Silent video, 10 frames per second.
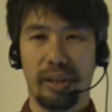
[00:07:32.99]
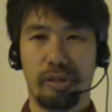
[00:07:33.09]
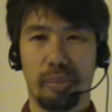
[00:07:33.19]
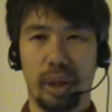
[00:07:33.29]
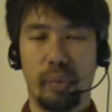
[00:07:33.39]
You
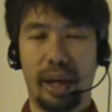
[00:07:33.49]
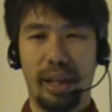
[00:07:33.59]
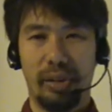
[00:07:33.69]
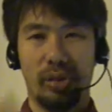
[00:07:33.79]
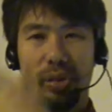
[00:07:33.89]
have to be
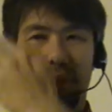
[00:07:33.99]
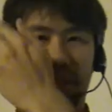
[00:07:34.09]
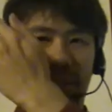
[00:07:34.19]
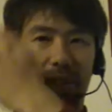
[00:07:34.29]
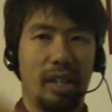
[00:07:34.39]
willing to
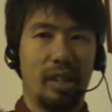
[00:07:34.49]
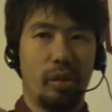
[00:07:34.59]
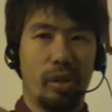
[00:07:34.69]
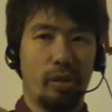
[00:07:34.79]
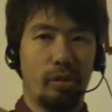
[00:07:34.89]
cut in
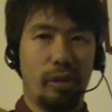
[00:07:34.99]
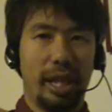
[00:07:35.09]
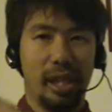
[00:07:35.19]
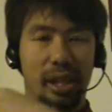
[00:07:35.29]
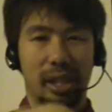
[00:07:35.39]
your own
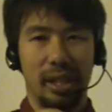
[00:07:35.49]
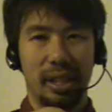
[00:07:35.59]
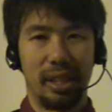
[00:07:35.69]
flesh